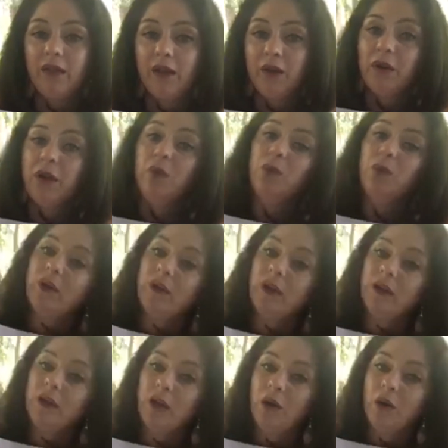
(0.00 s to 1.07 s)
theory would then
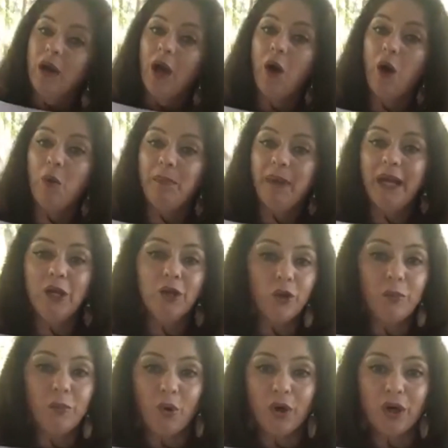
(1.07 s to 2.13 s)
go to help pay your
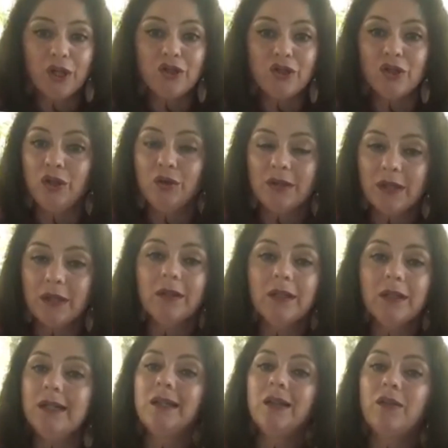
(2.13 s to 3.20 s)
mortgage and
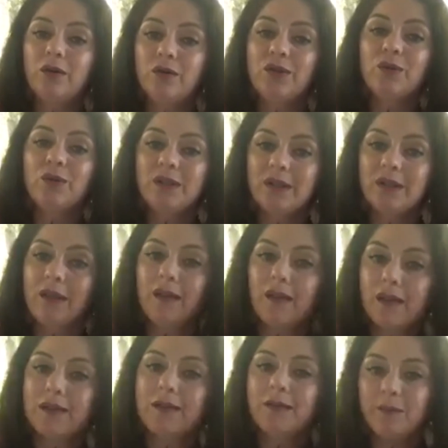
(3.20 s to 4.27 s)
utilities and those sorts of
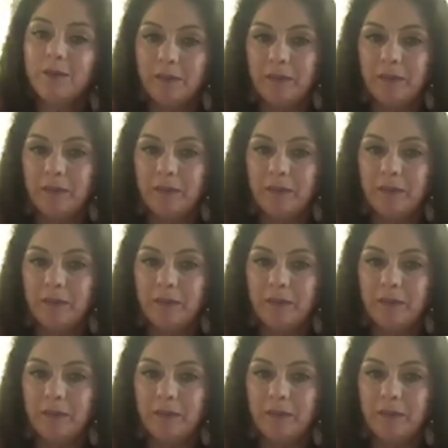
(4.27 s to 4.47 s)
things.